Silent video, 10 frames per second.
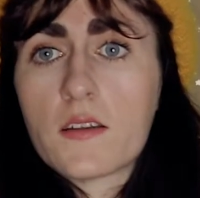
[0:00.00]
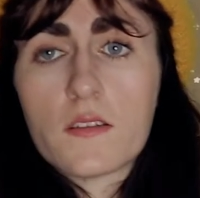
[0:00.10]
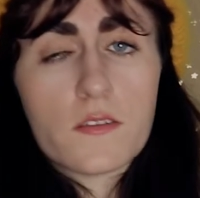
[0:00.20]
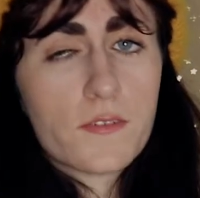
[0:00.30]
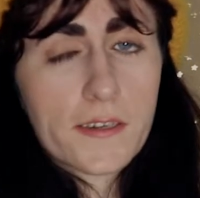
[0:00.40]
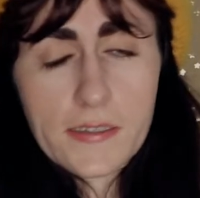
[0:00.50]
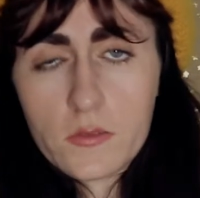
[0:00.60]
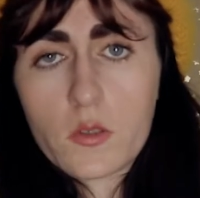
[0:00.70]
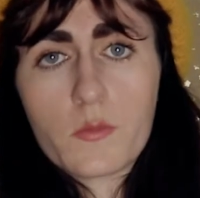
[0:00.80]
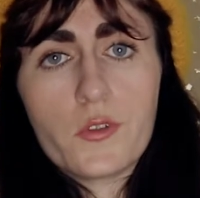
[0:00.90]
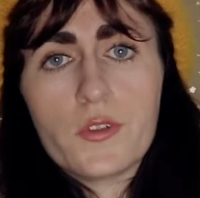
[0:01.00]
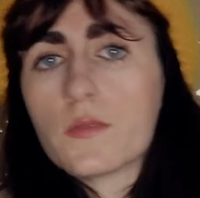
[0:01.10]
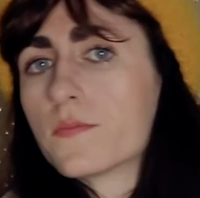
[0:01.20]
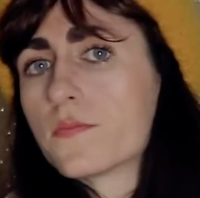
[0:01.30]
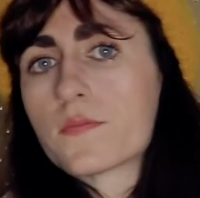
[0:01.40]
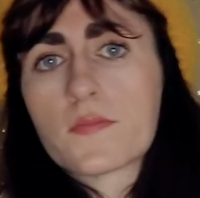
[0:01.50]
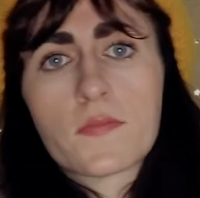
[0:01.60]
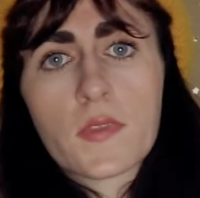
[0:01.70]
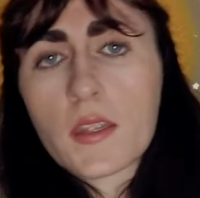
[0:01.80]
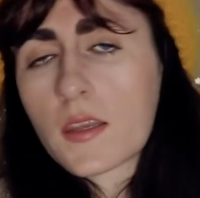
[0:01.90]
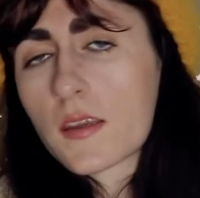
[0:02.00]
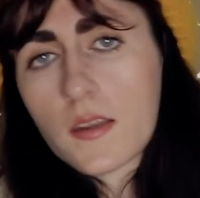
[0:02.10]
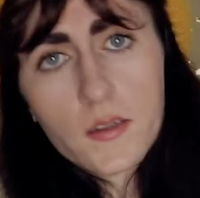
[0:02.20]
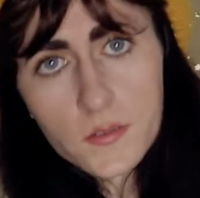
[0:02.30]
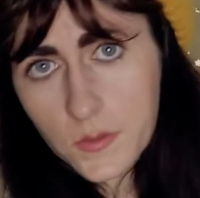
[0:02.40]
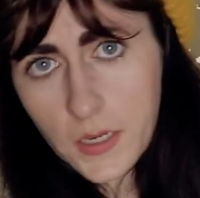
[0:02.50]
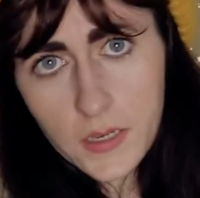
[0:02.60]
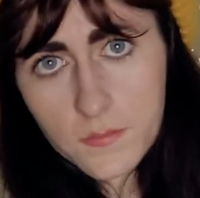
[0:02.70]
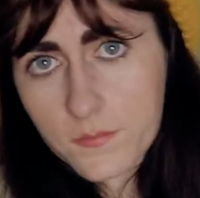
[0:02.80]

It's very normal. It's okay.